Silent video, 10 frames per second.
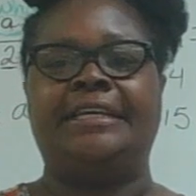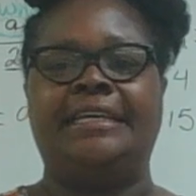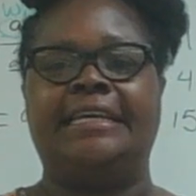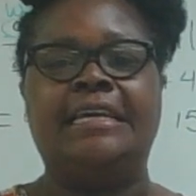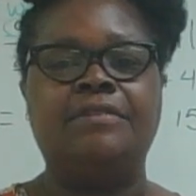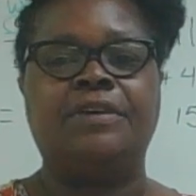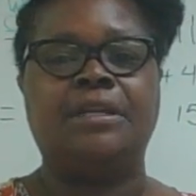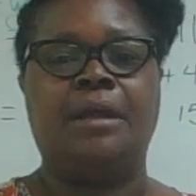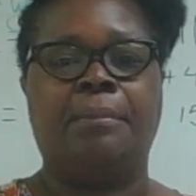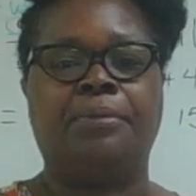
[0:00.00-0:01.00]
the
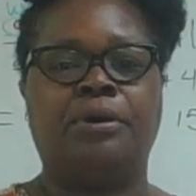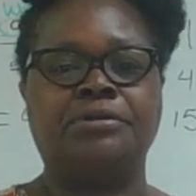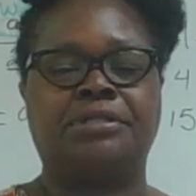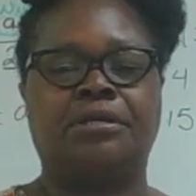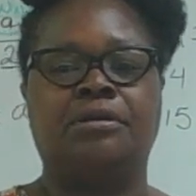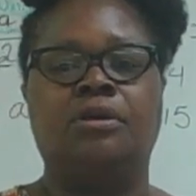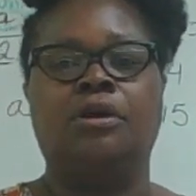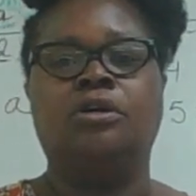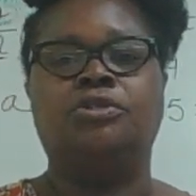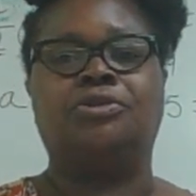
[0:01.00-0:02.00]
even numbers
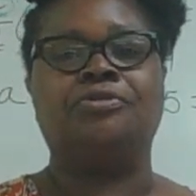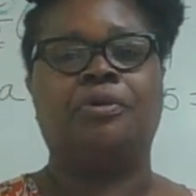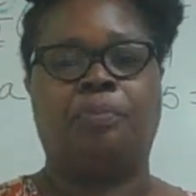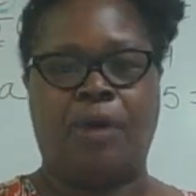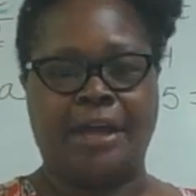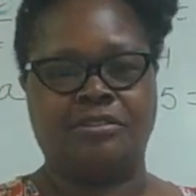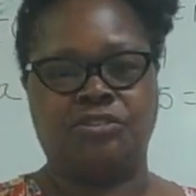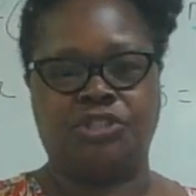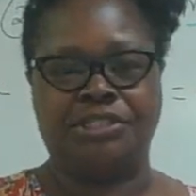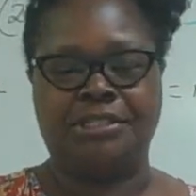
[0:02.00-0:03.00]
to the
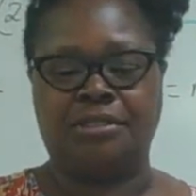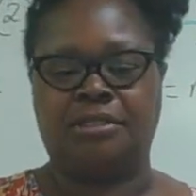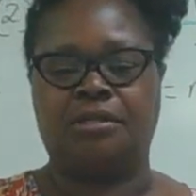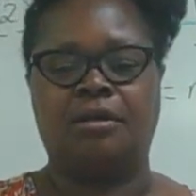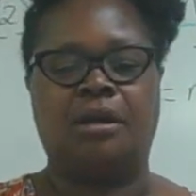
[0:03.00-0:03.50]
practice sheet.